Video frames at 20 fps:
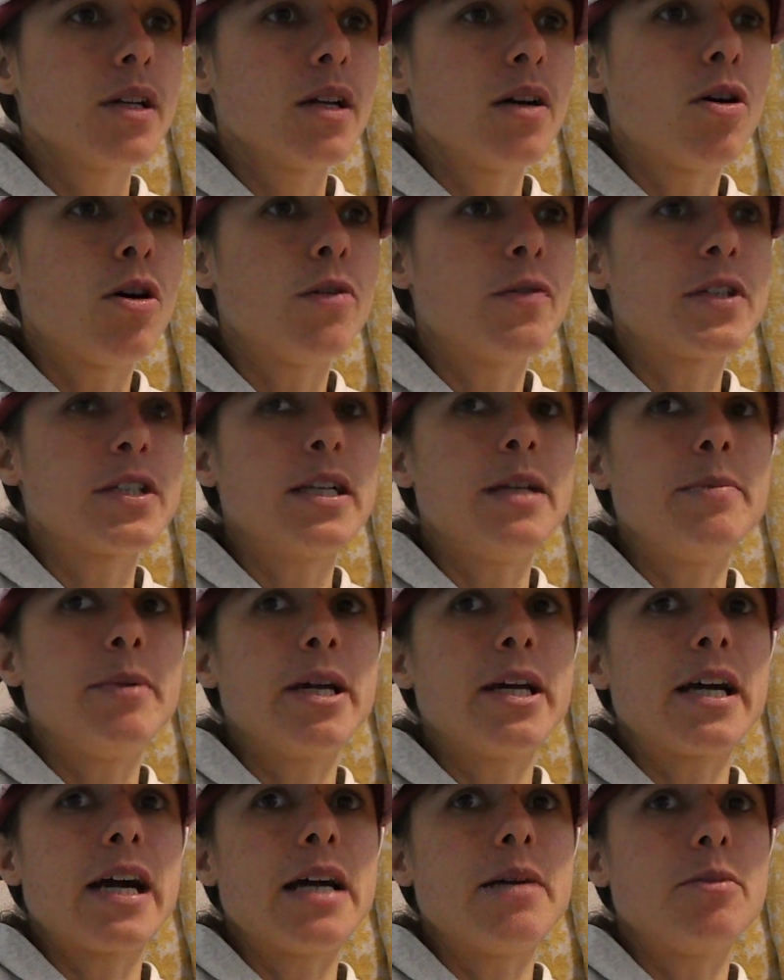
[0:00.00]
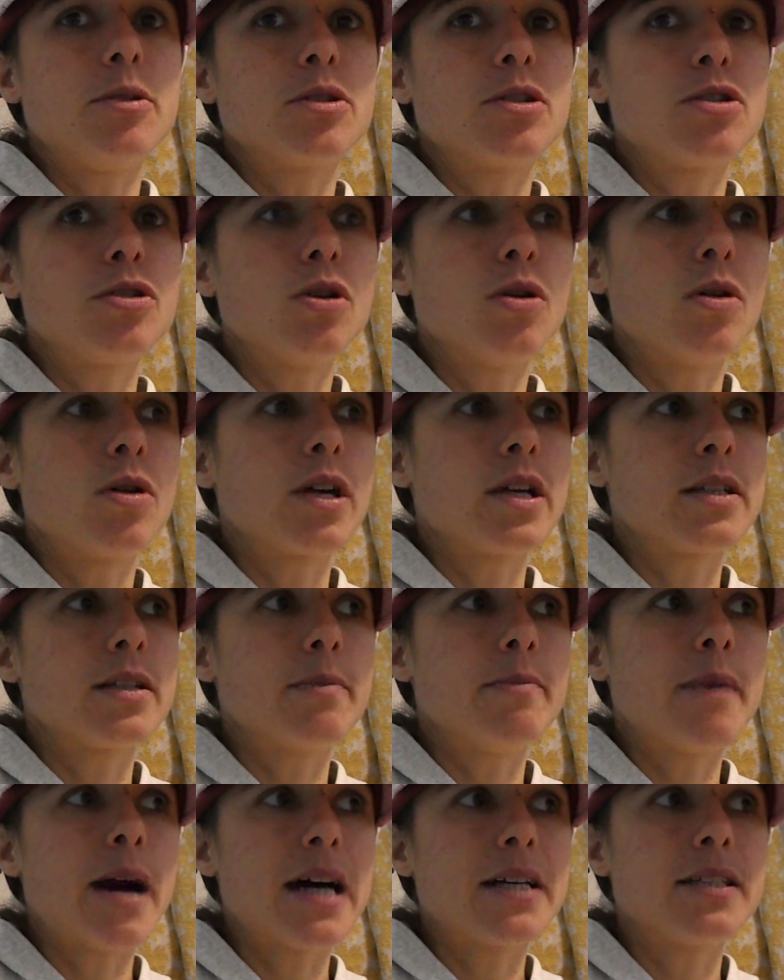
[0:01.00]
Obviously being able to talk is a
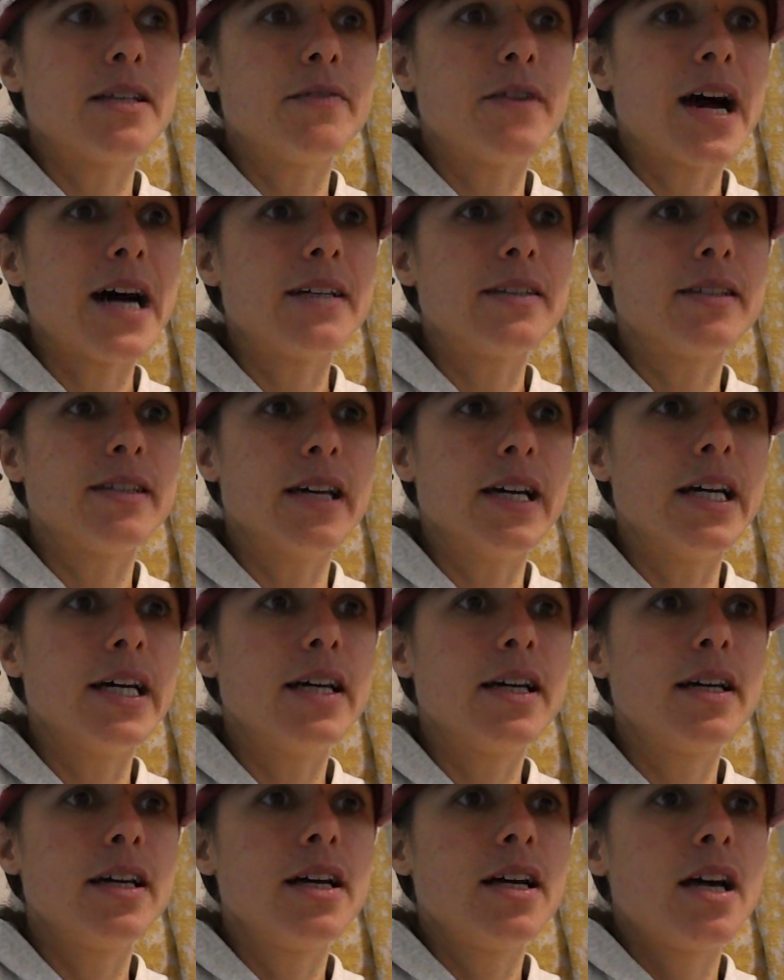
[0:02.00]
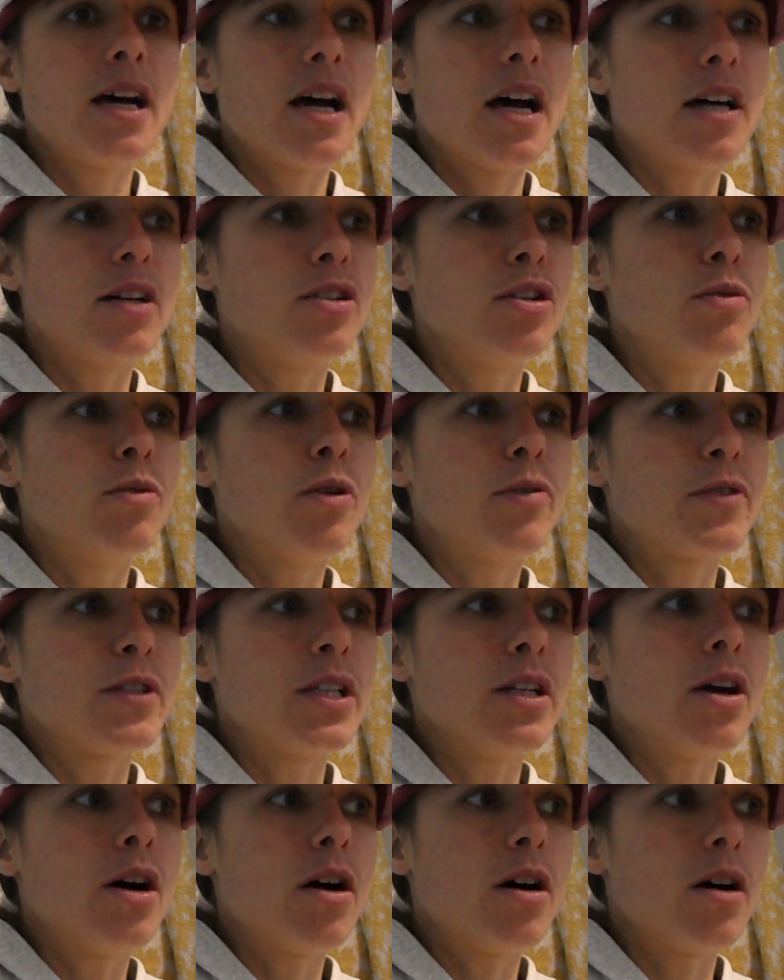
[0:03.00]
massive asset, and you
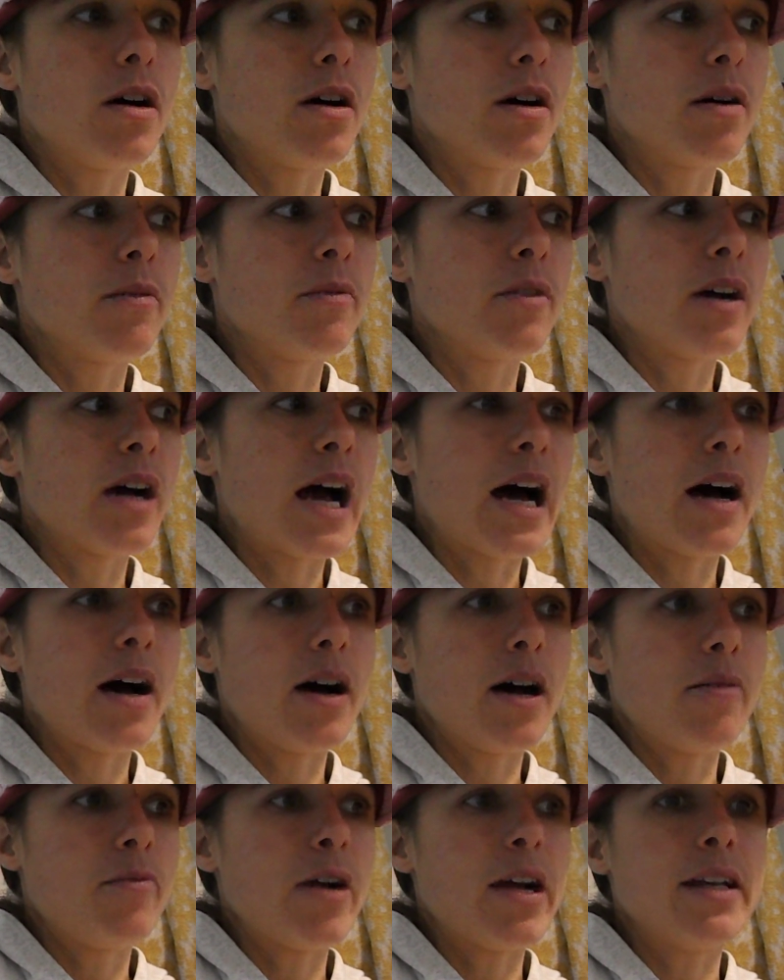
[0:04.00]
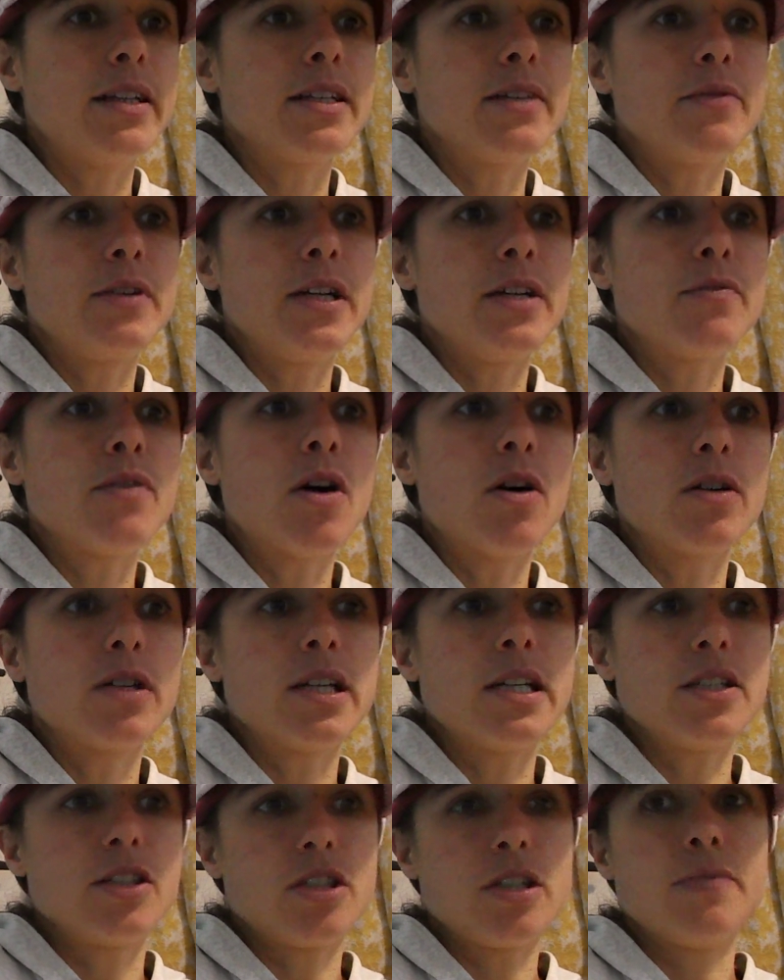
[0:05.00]
obviously are relatively
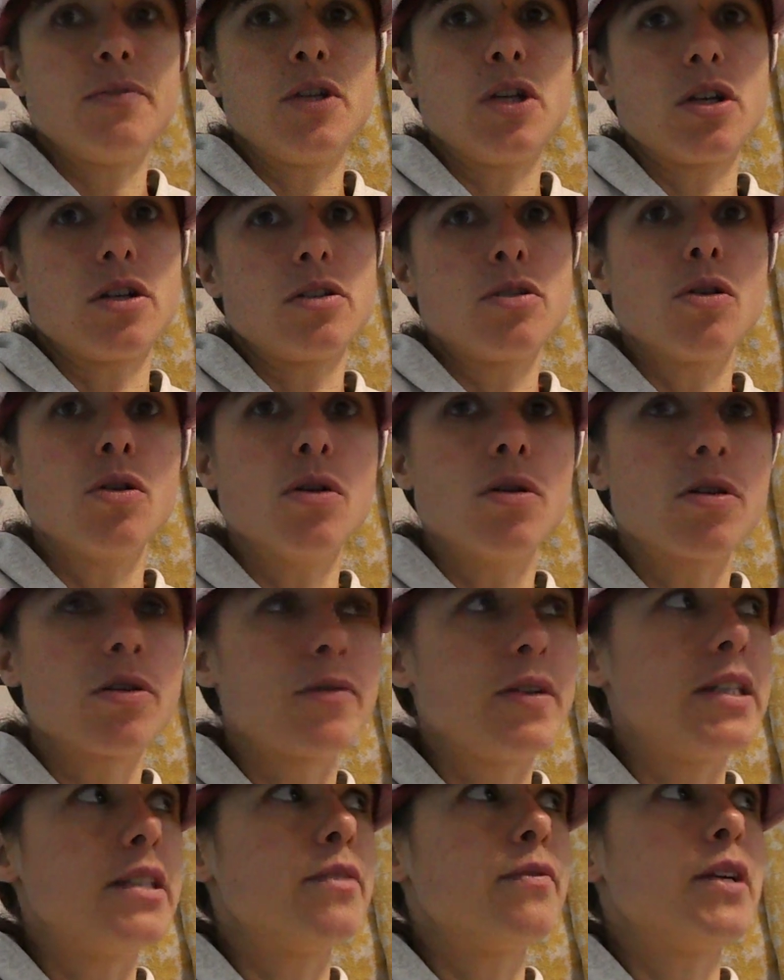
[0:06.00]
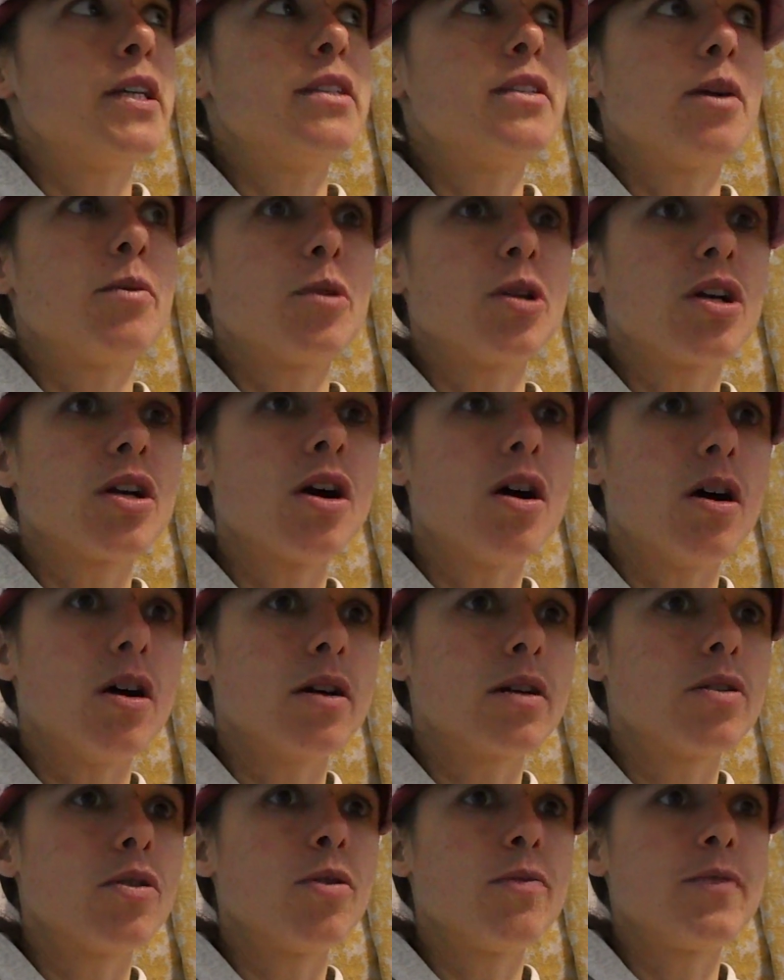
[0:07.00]
advantaged if you can talk vis-a-vis someone who
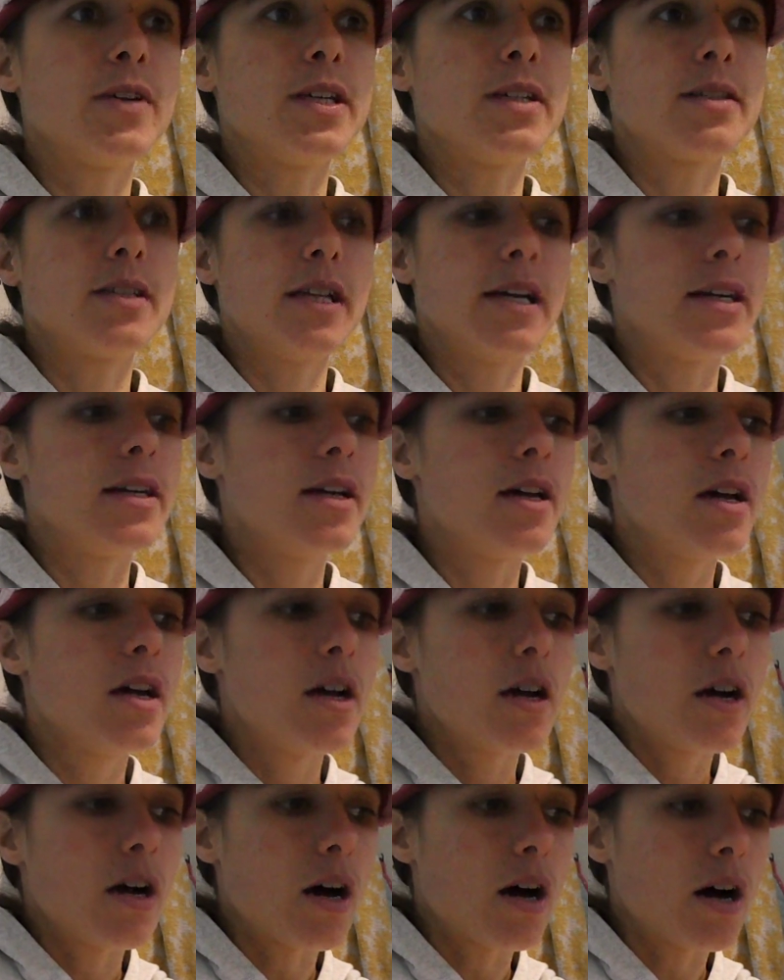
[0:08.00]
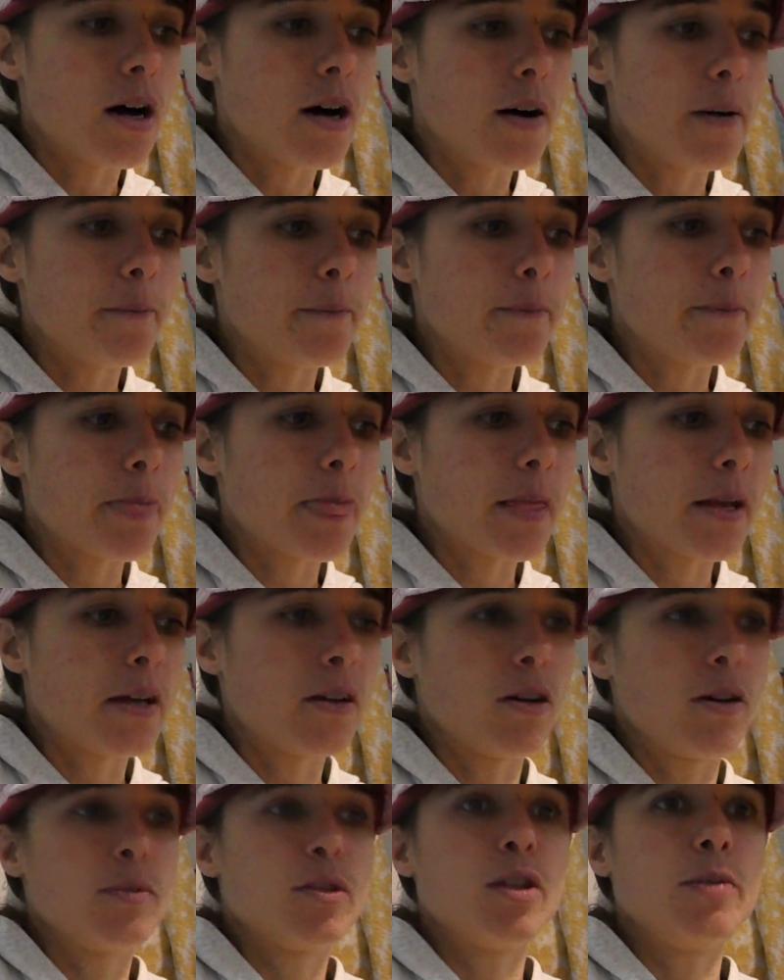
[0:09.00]
can't, obviously. And
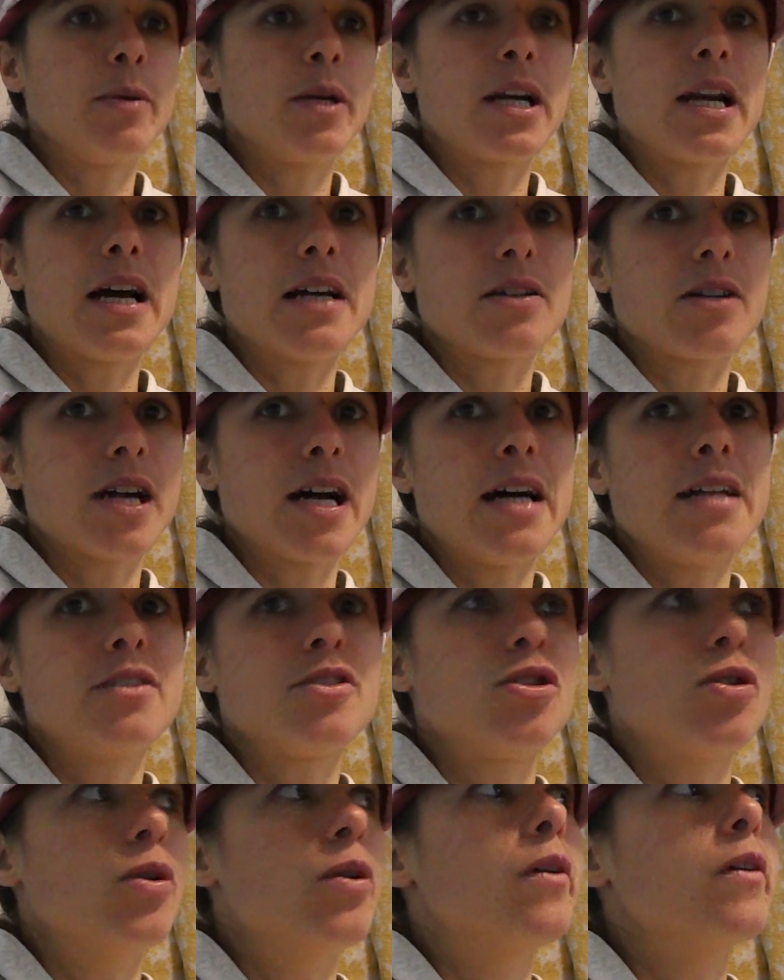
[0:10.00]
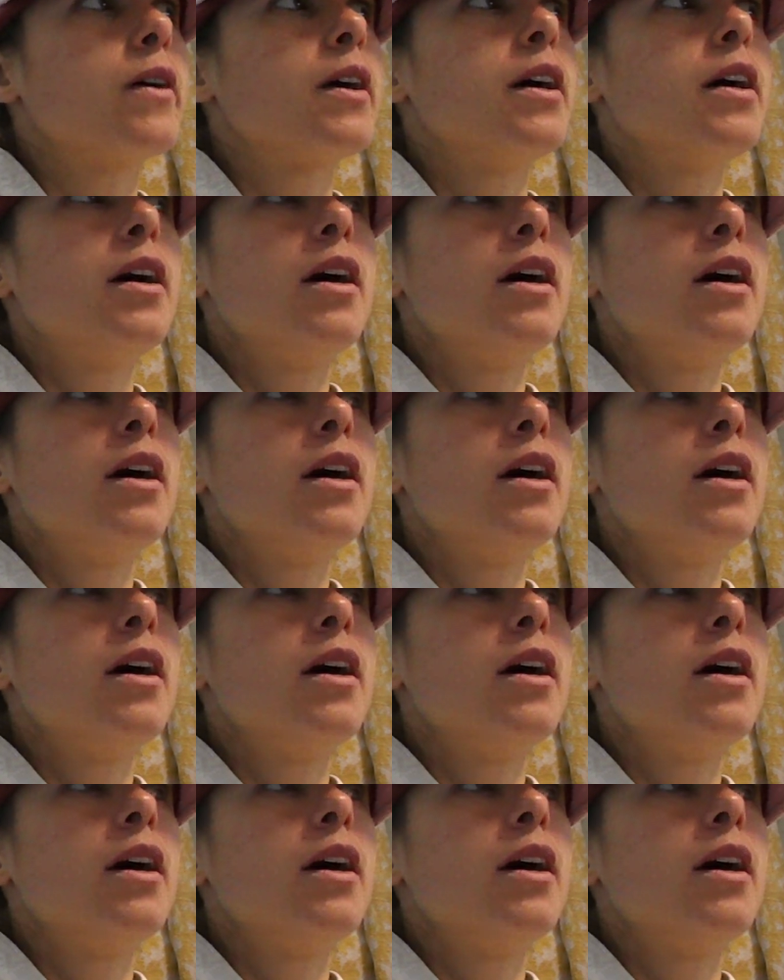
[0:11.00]
I'm super glad I can talk.